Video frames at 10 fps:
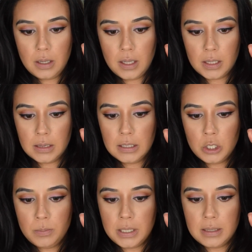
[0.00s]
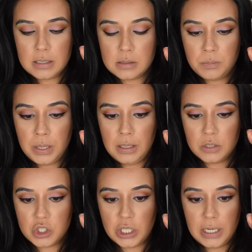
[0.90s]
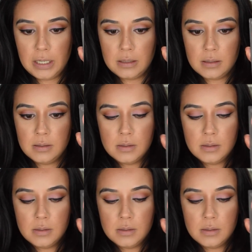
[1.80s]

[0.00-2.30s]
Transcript: a little bit of this pink shade.